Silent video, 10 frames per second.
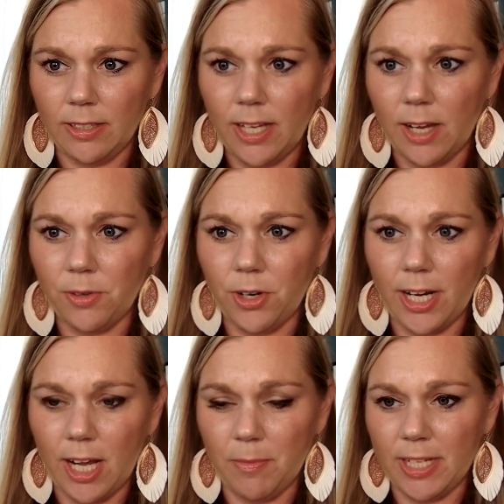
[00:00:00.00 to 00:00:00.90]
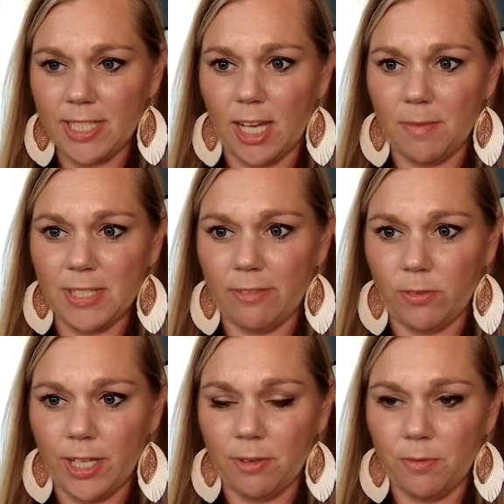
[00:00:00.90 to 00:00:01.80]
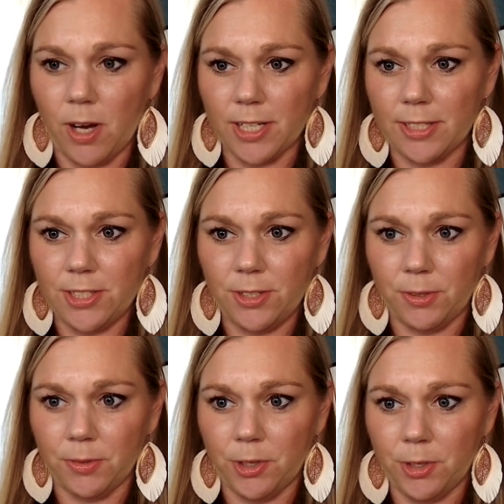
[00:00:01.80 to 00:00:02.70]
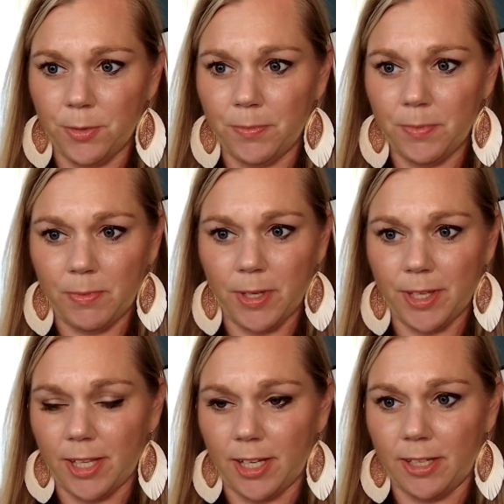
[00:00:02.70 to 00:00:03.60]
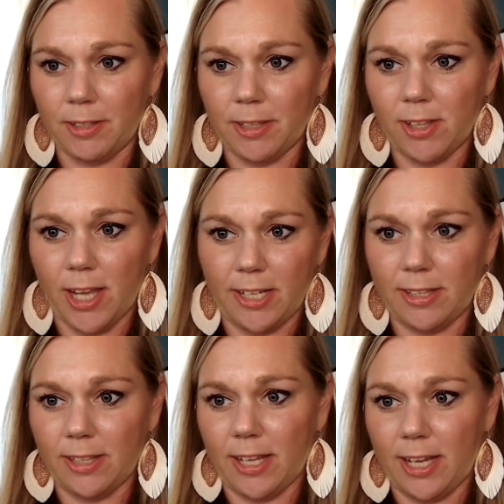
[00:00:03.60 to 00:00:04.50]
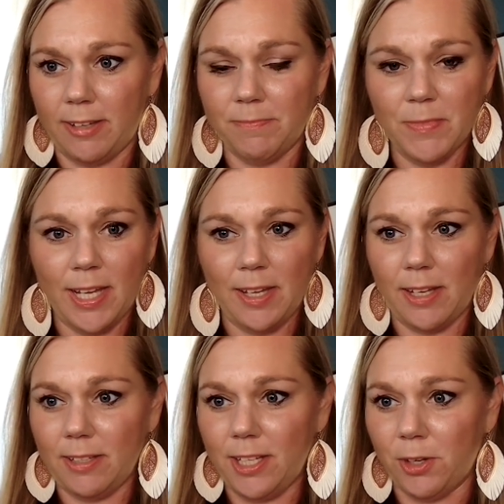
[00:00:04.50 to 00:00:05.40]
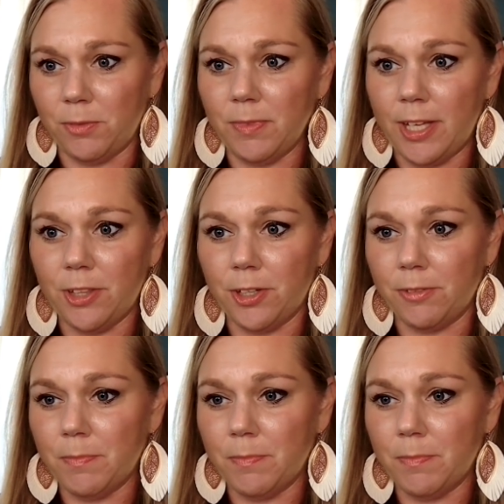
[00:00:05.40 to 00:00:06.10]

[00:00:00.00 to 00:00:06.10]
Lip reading: Yeah, Rory, how many times have we walked into a room with the client and they, either